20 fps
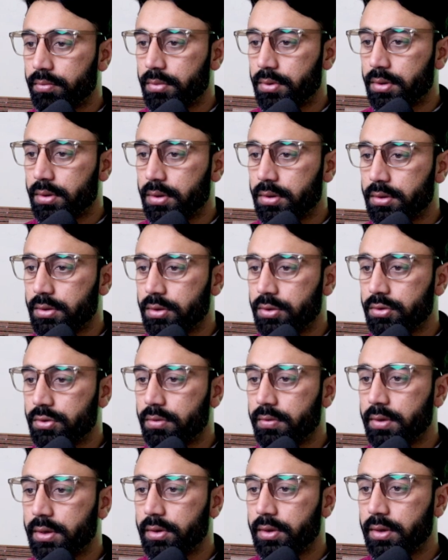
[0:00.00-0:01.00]
301
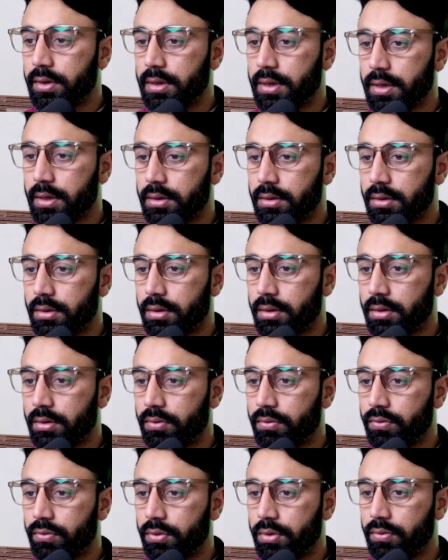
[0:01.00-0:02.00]
redirect and
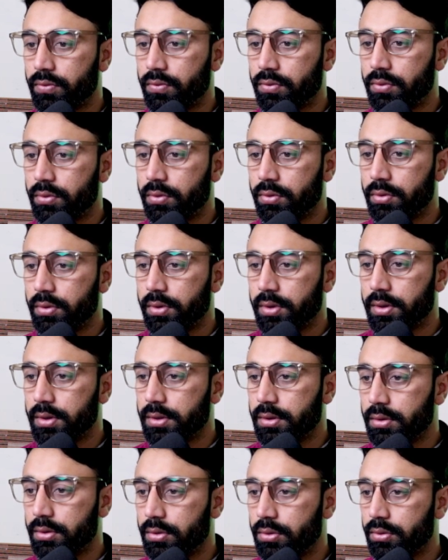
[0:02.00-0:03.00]
404
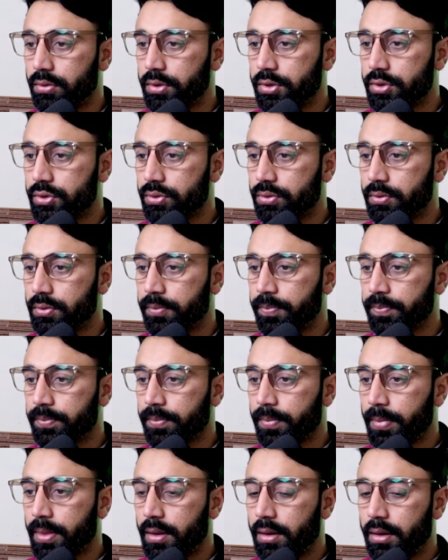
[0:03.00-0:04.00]
no issue,
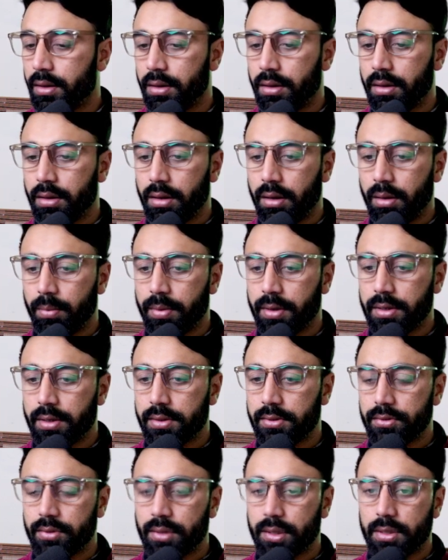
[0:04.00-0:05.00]
uppercase
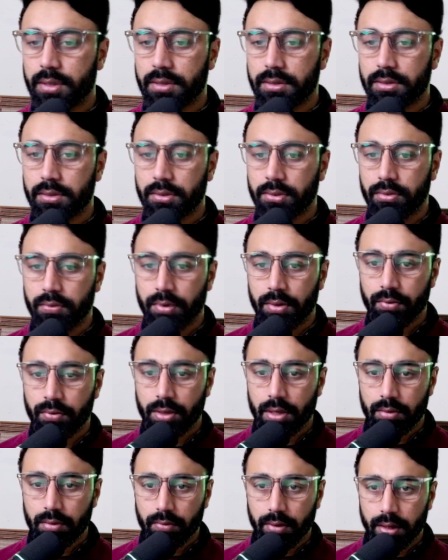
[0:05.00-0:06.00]
URLs. So where we can
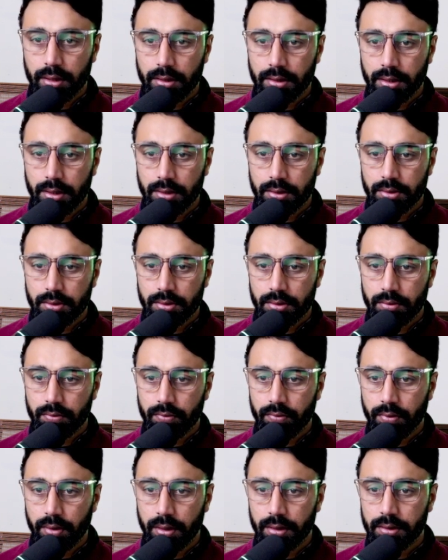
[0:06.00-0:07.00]
find
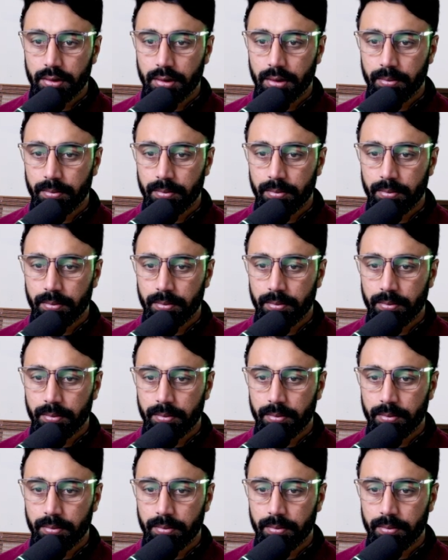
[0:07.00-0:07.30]
them,